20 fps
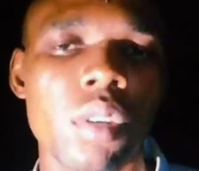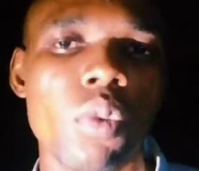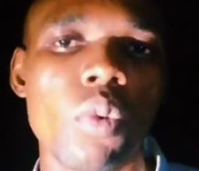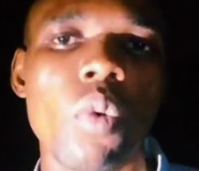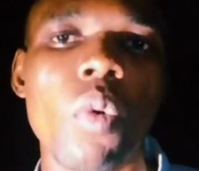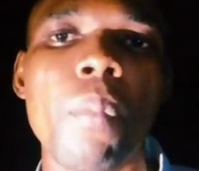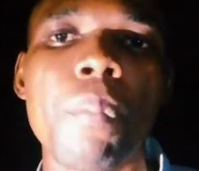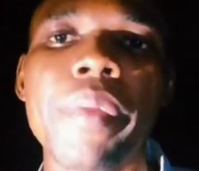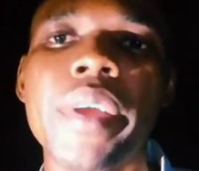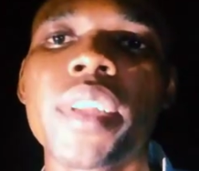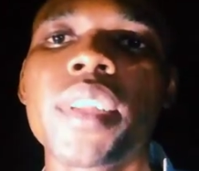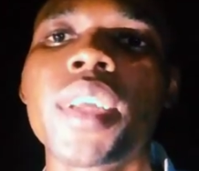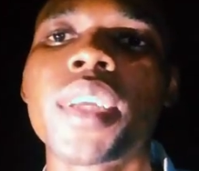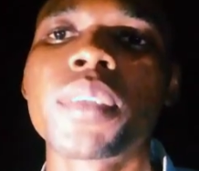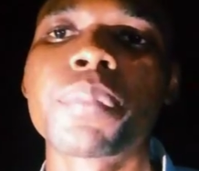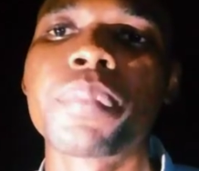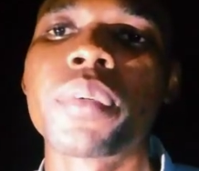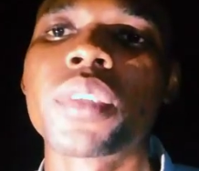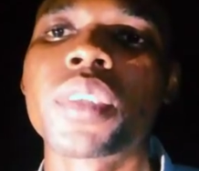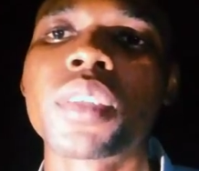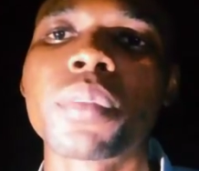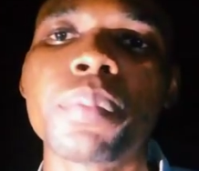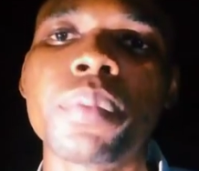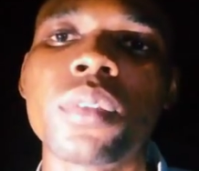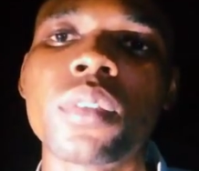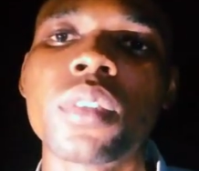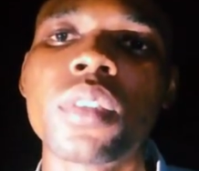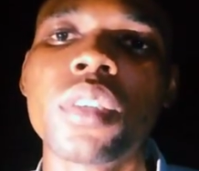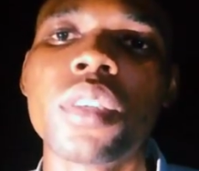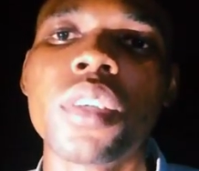will make that possible.
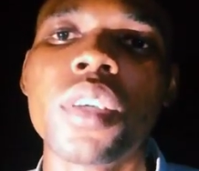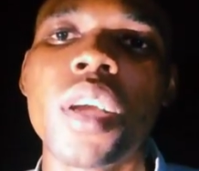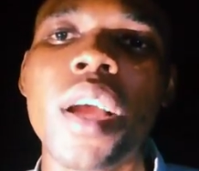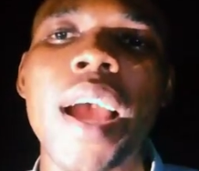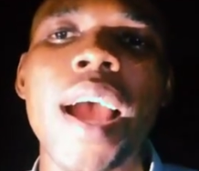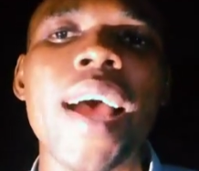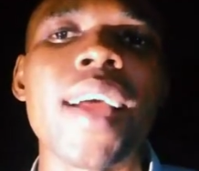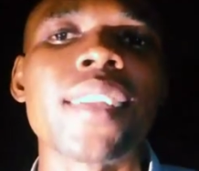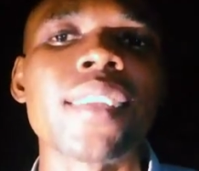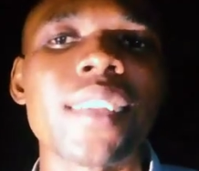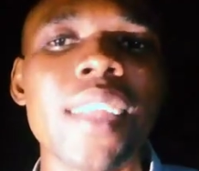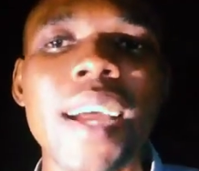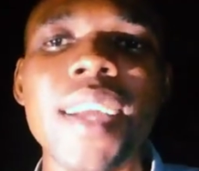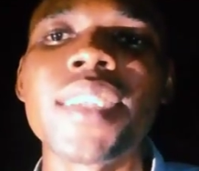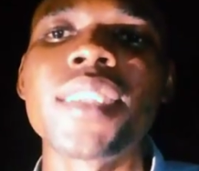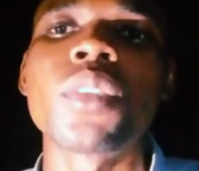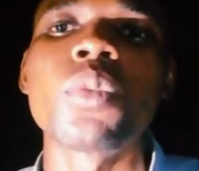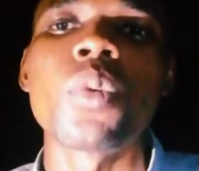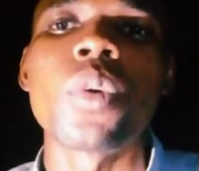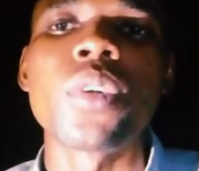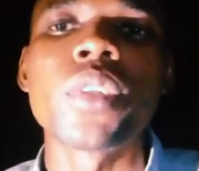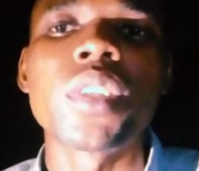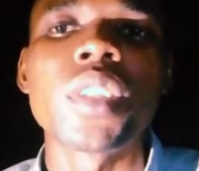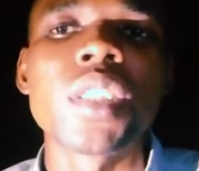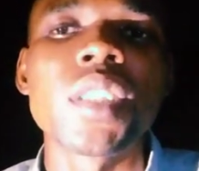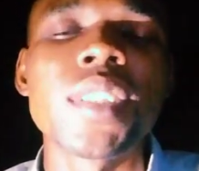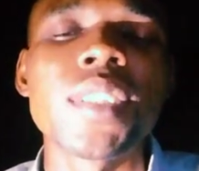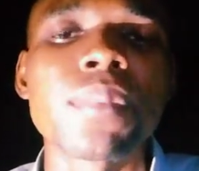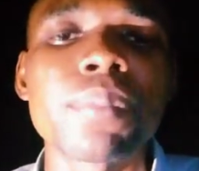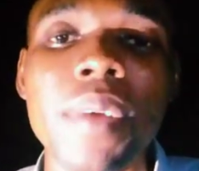And that's what
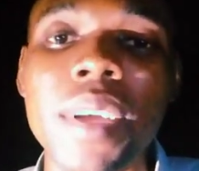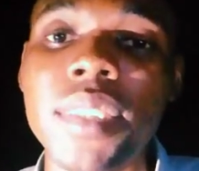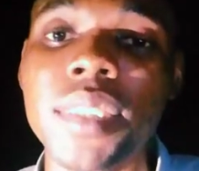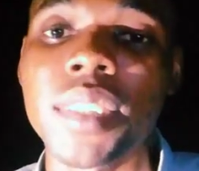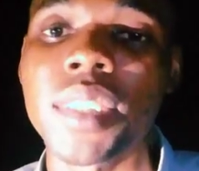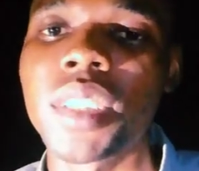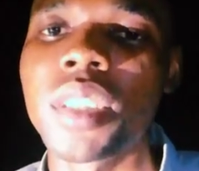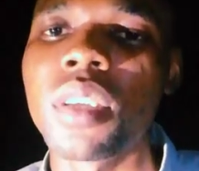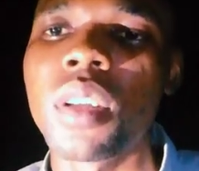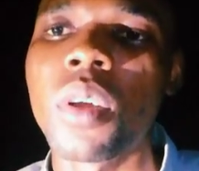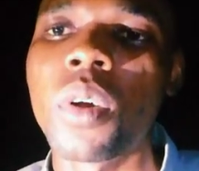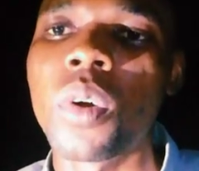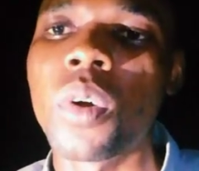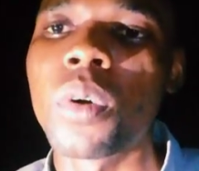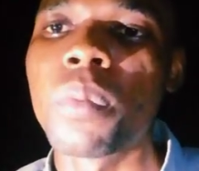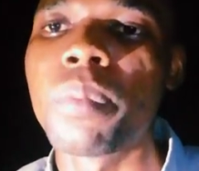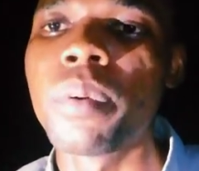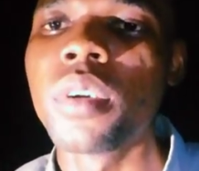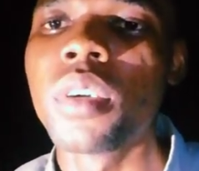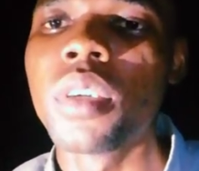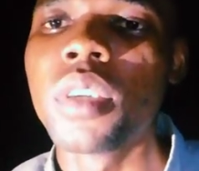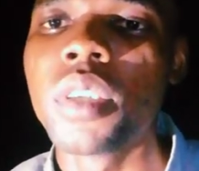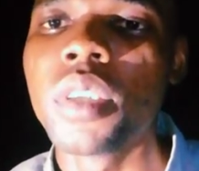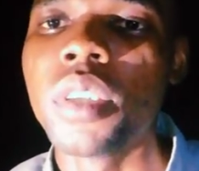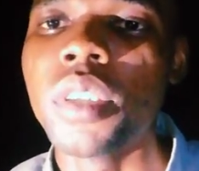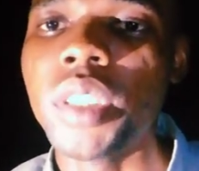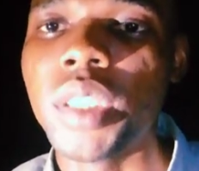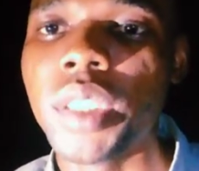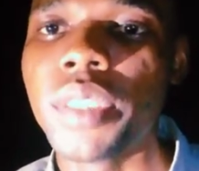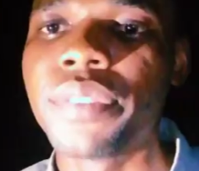Smart Skill Hub
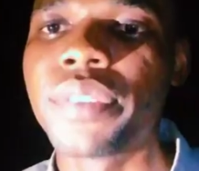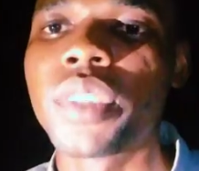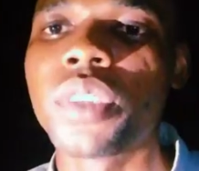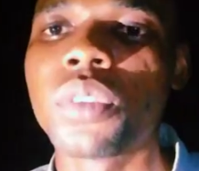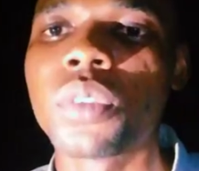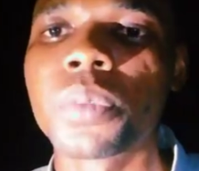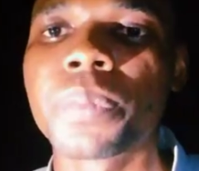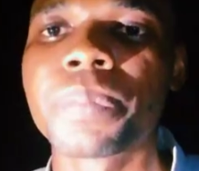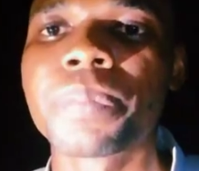gives you.